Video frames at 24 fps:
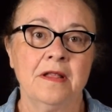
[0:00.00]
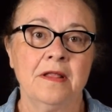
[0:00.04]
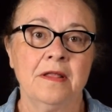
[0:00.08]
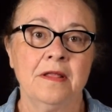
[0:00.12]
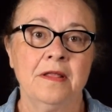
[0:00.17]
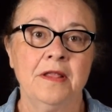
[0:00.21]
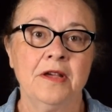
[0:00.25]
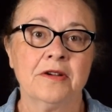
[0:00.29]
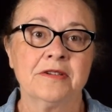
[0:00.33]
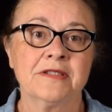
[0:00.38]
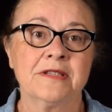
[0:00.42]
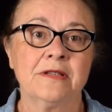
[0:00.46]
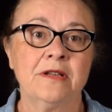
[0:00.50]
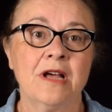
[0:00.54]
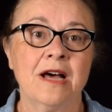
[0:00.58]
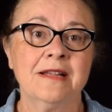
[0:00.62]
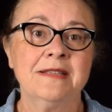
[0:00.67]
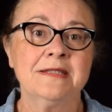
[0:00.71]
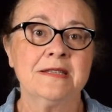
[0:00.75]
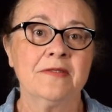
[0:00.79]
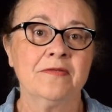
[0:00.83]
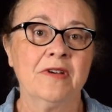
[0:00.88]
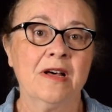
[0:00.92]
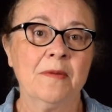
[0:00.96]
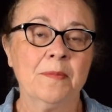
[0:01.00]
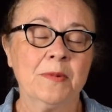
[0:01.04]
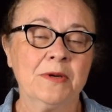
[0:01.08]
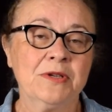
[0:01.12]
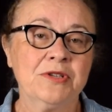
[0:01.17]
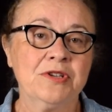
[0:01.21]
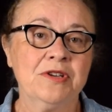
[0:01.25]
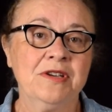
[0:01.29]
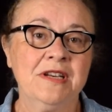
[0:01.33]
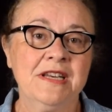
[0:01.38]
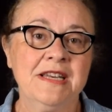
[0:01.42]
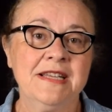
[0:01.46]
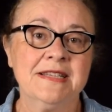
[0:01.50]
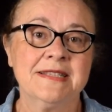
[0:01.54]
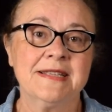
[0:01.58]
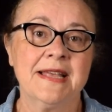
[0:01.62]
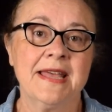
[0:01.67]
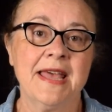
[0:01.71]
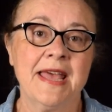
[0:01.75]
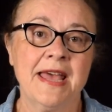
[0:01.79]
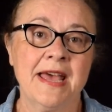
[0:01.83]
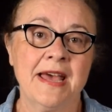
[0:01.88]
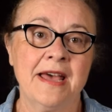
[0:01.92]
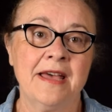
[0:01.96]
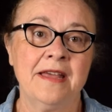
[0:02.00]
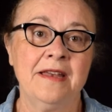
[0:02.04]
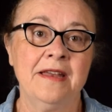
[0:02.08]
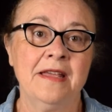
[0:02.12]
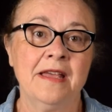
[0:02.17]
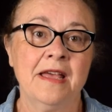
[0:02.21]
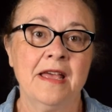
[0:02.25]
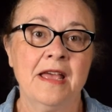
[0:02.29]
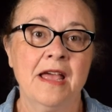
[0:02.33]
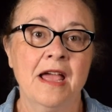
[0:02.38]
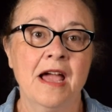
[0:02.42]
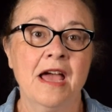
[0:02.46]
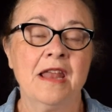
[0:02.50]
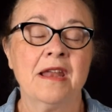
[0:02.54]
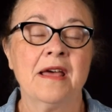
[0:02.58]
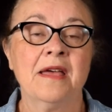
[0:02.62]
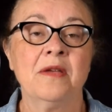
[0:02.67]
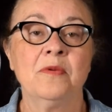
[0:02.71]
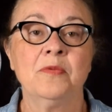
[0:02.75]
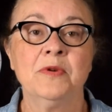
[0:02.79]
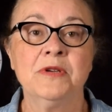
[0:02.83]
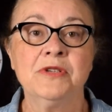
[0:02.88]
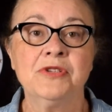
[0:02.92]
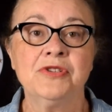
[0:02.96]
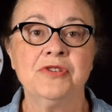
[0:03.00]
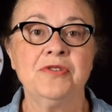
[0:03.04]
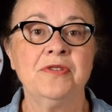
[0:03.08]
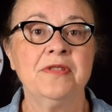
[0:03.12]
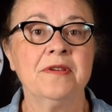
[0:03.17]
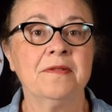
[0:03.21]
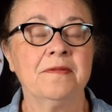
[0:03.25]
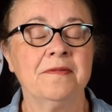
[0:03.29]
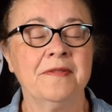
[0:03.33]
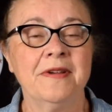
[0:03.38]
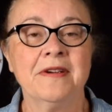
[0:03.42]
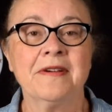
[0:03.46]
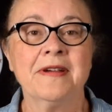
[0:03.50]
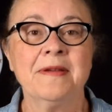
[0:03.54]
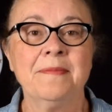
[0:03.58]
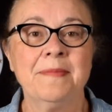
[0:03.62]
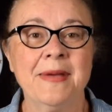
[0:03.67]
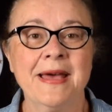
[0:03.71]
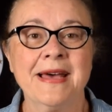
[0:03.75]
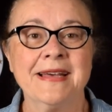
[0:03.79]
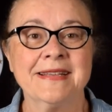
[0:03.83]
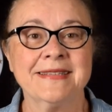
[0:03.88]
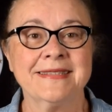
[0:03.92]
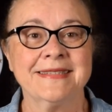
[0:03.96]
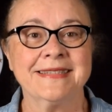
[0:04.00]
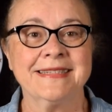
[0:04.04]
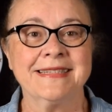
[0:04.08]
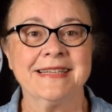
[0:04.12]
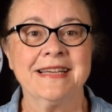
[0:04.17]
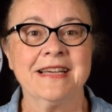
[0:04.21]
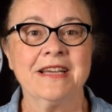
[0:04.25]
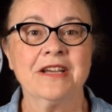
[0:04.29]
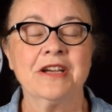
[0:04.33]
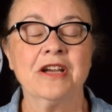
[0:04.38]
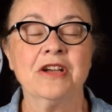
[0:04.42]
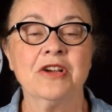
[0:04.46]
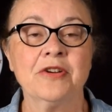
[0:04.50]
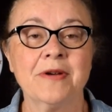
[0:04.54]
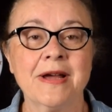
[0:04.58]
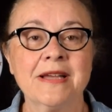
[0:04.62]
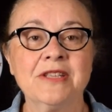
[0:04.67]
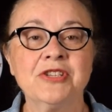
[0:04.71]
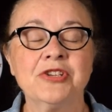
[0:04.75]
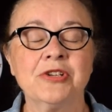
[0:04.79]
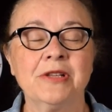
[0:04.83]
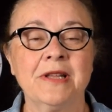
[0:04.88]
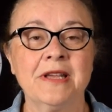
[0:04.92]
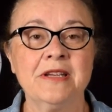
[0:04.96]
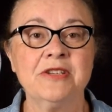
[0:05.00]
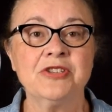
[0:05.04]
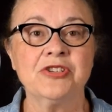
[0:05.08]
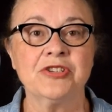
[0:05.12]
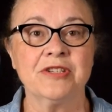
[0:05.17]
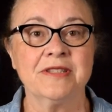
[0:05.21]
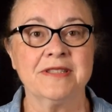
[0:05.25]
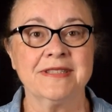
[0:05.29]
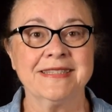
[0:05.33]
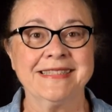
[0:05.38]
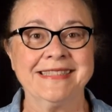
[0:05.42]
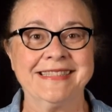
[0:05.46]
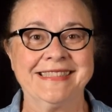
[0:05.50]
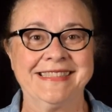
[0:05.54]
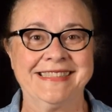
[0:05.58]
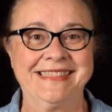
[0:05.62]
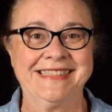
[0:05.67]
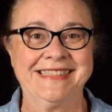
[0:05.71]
There's lots of opportunities ahead, and I wish you the very best. Congratulations.